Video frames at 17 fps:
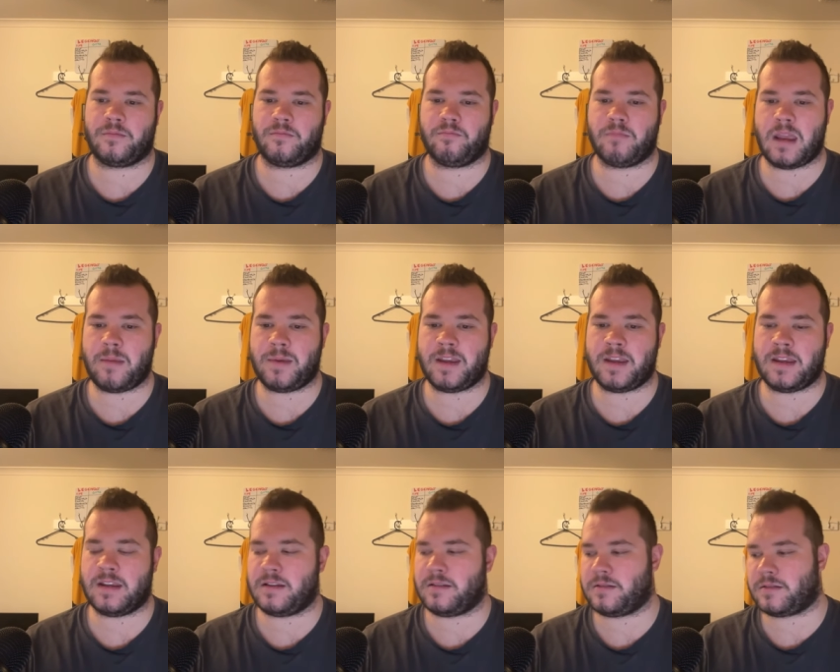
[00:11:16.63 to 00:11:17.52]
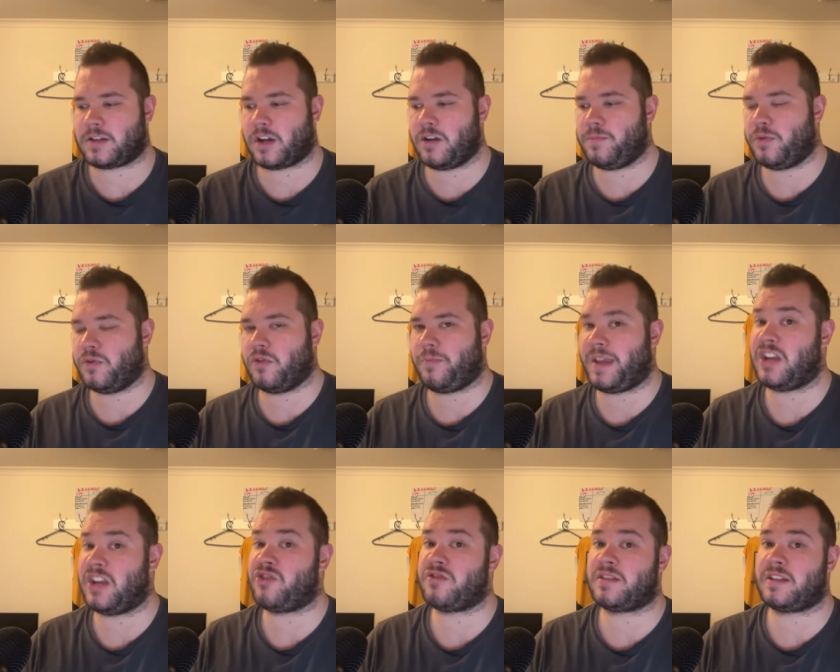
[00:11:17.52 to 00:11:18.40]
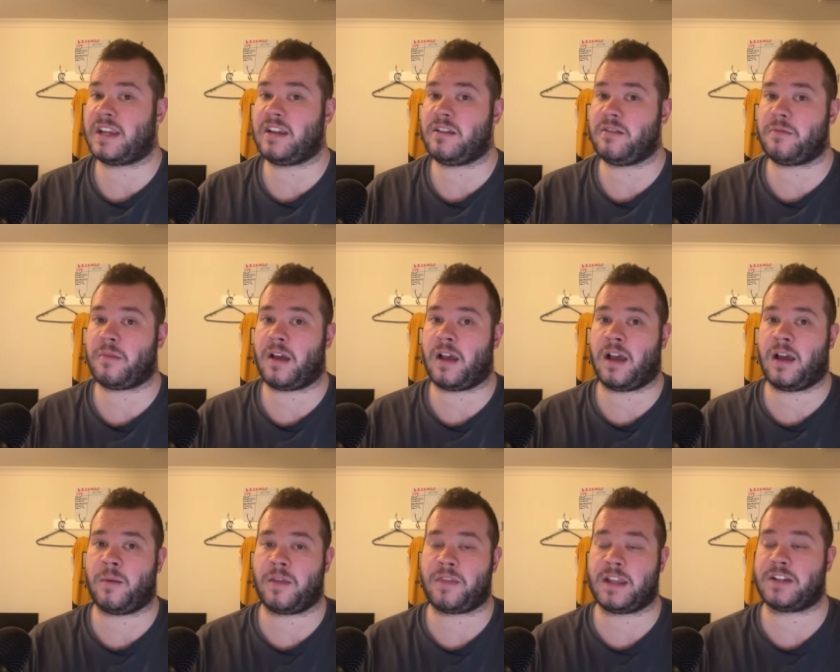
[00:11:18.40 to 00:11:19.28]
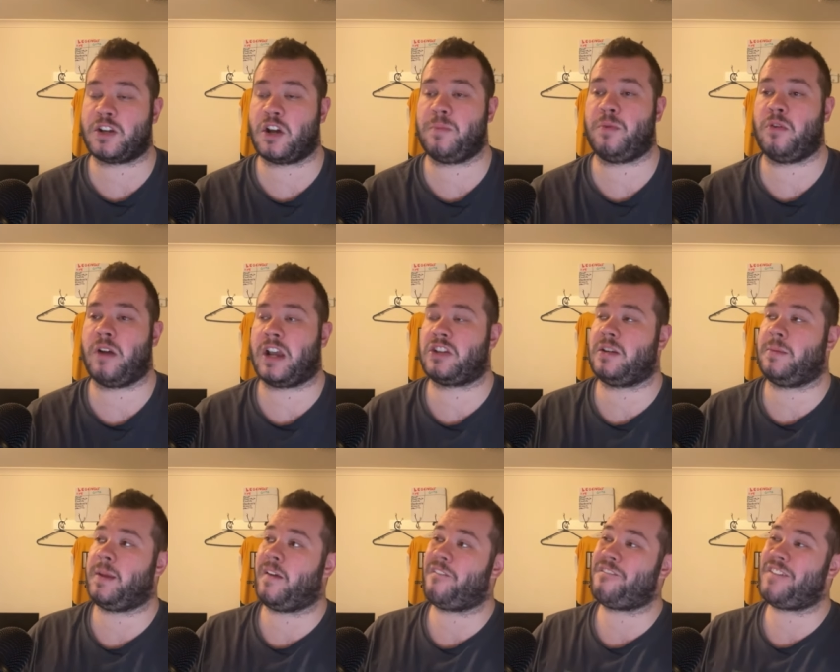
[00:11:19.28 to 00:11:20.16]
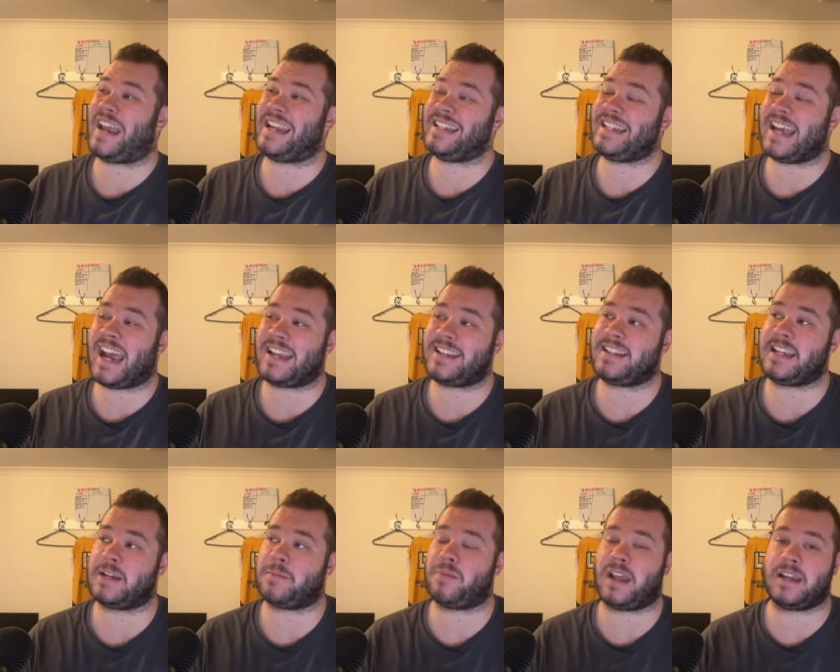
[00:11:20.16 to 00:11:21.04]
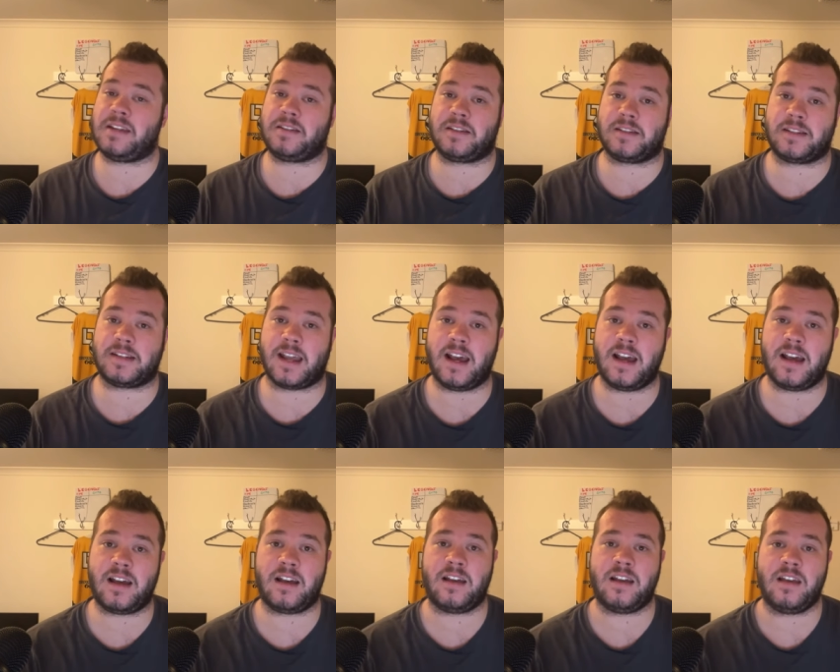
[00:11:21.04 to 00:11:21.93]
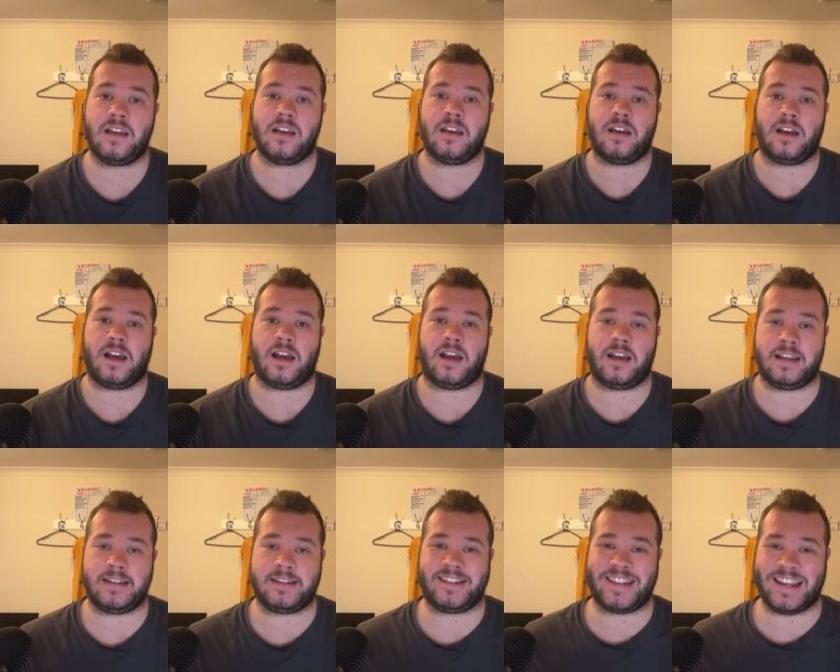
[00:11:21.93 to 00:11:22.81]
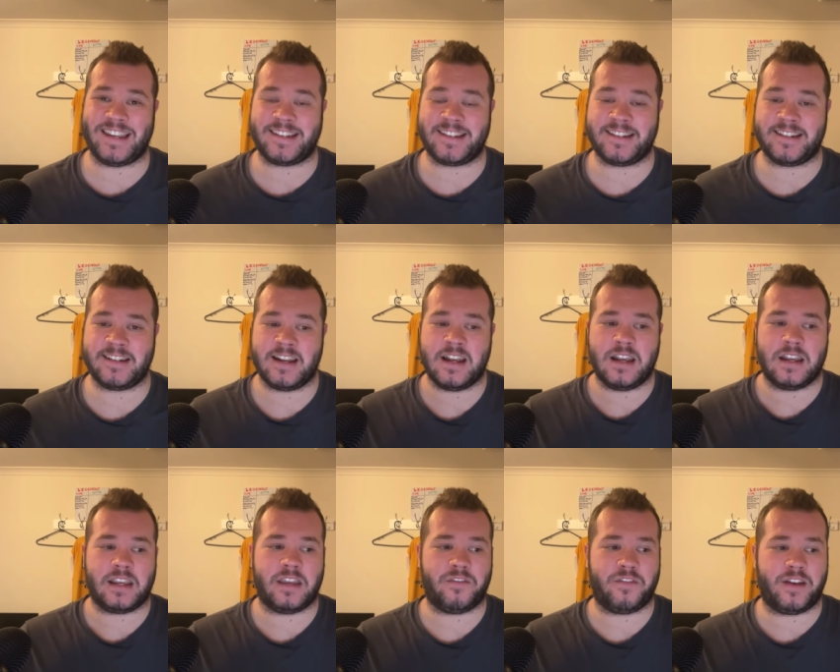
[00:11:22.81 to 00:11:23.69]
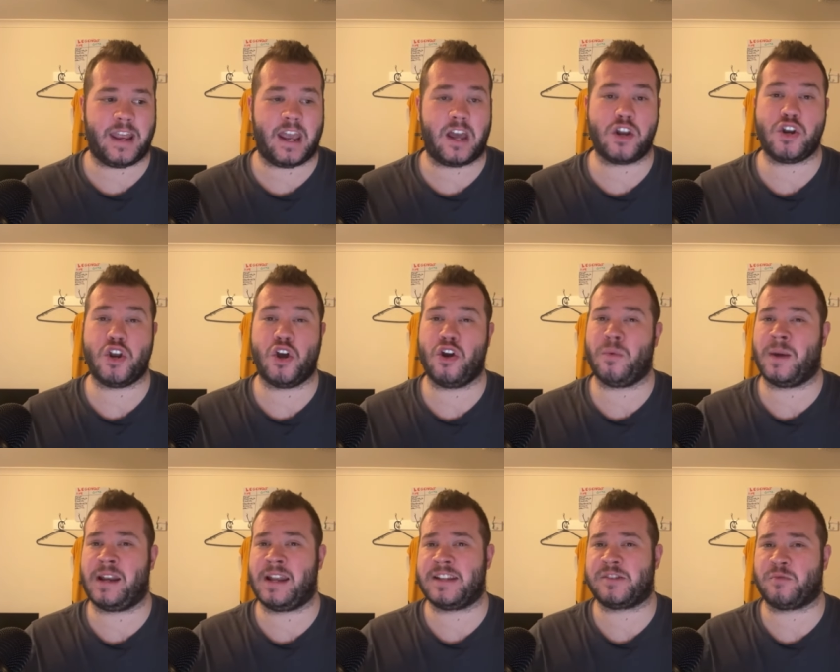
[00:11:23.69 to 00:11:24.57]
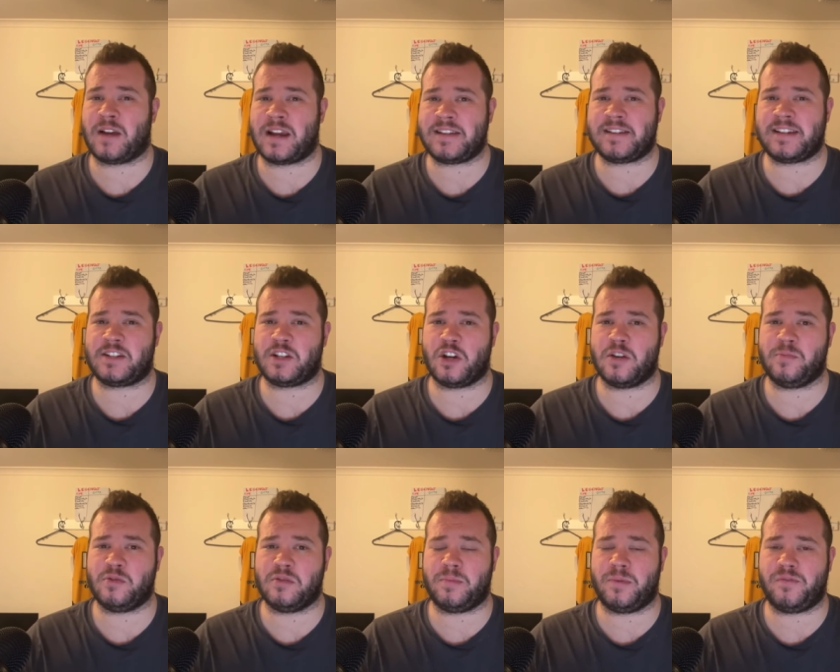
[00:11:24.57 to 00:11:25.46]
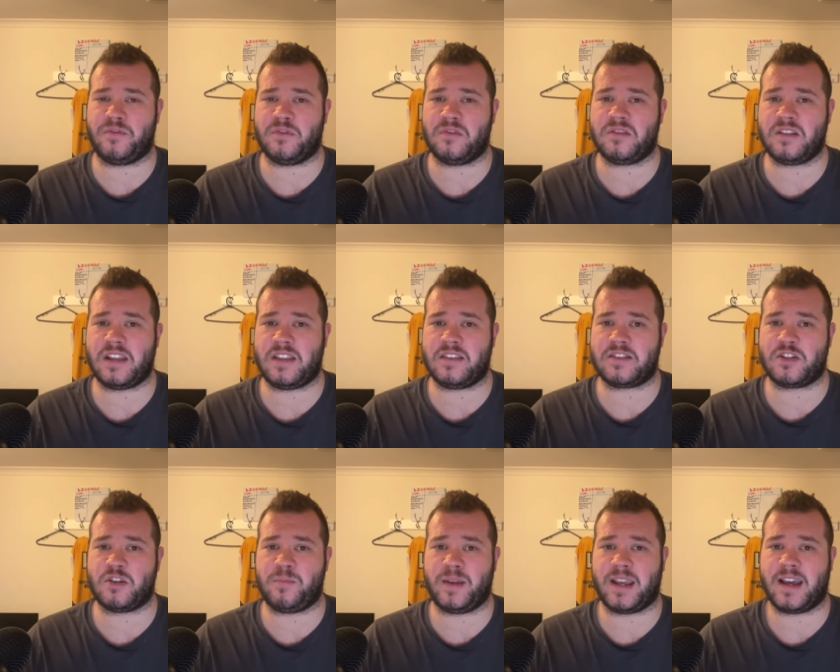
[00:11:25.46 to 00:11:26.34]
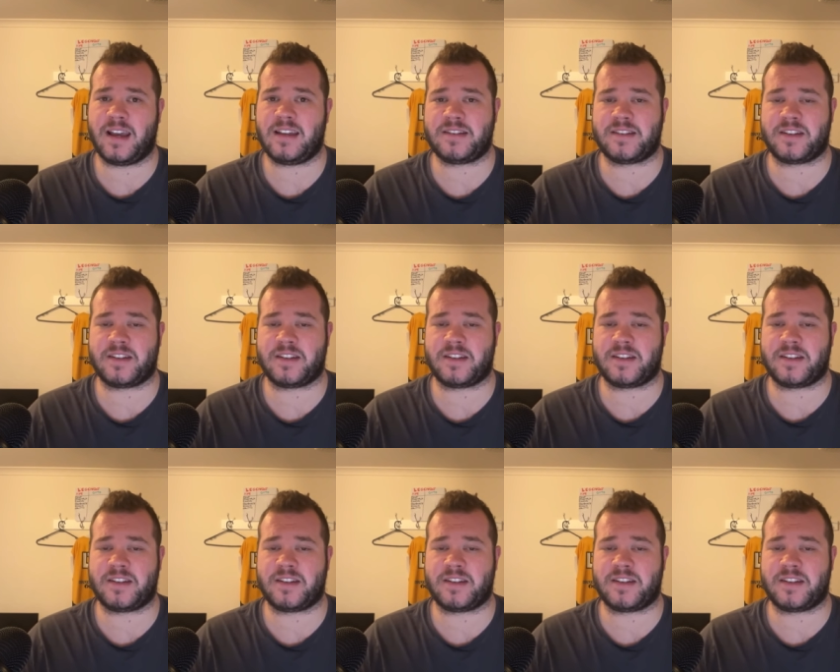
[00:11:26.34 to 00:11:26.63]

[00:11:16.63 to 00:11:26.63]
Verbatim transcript: Maybe Taupo will be interesting. I think Taupo will actually be a fantastic place to start his season, given how no one has raced at Taupo before in the supercar.